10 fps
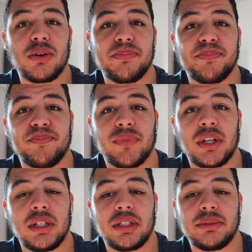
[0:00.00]

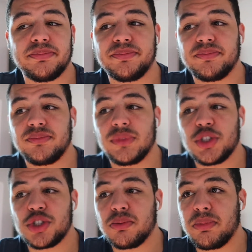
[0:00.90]

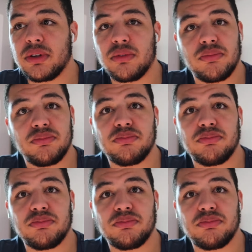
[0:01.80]
Um, should be